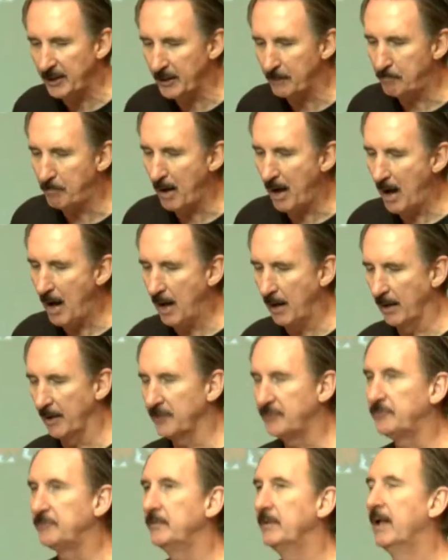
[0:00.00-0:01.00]

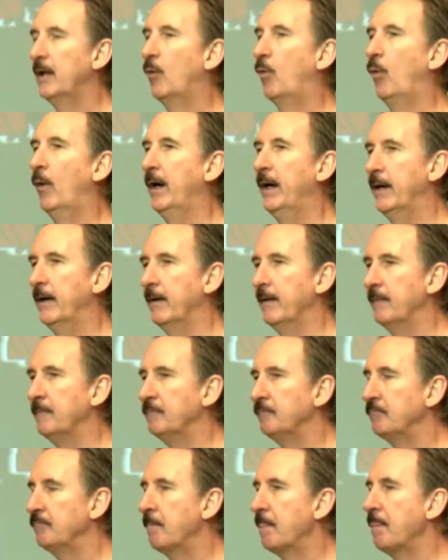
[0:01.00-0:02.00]
Apollos where?
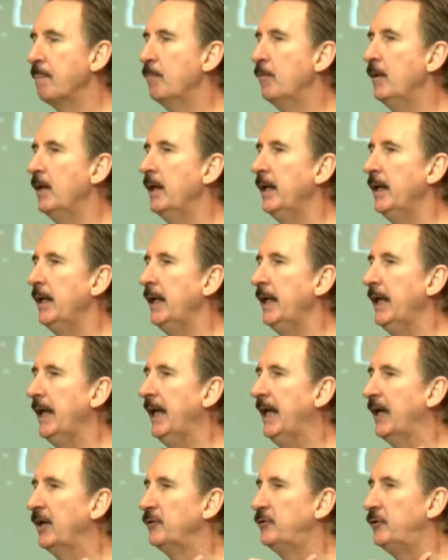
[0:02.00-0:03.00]

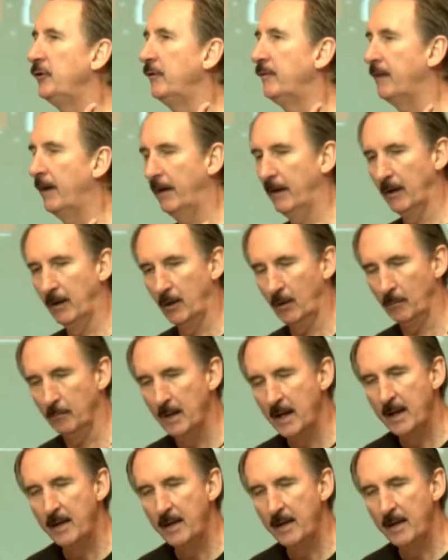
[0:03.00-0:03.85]
Into their home.